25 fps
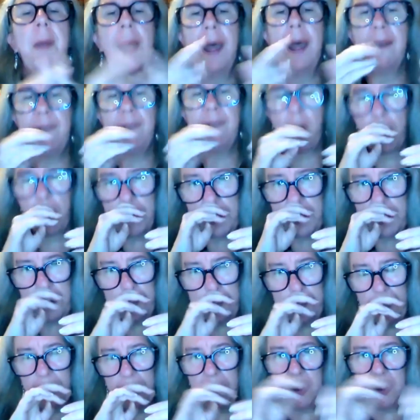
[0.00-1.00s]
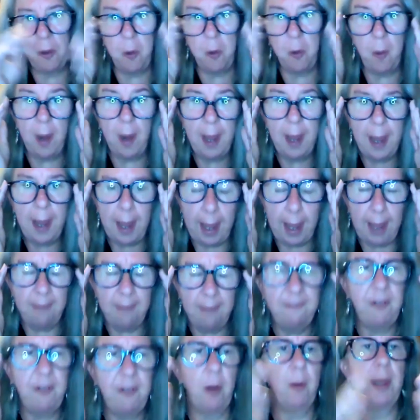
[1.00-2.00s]
have are people who
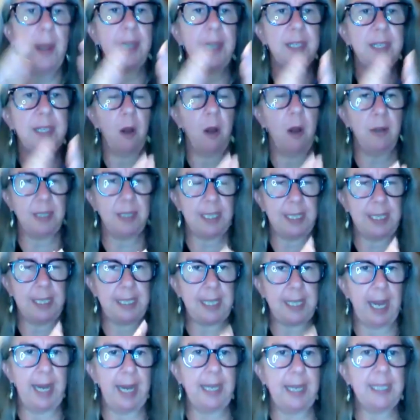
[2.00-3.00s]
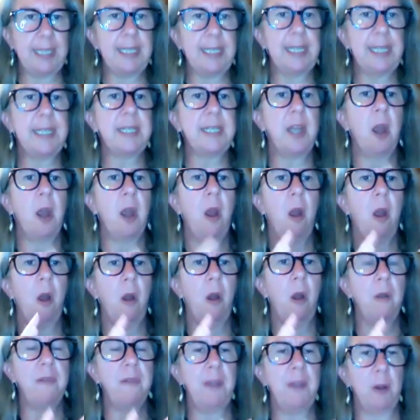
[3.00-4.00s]
various arts and sciences
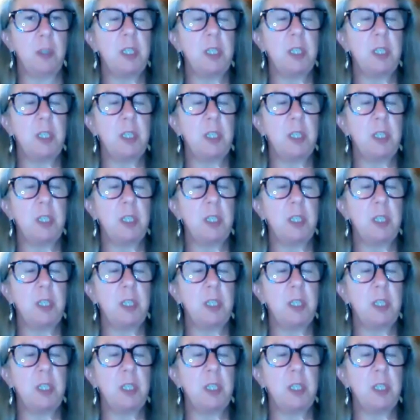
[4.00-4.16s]
are their